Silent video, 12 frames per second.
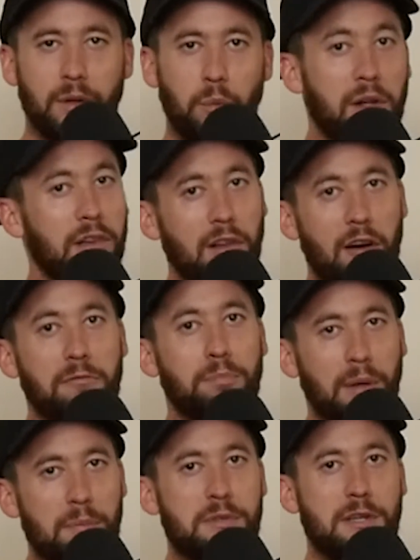We love
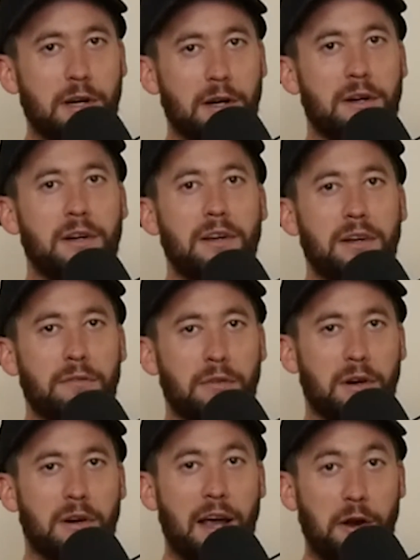blimps here
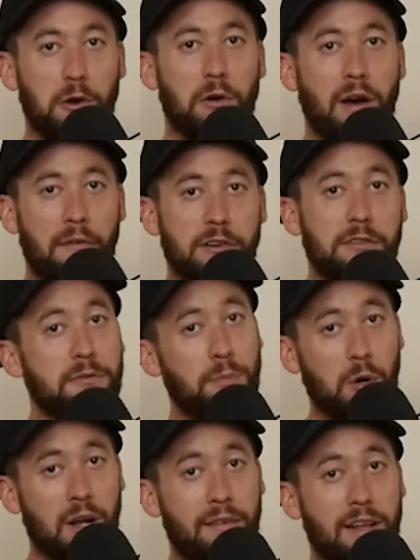for aerial coverage of
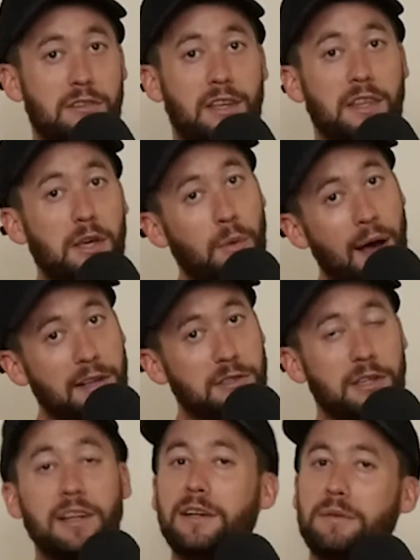sporting events in the US.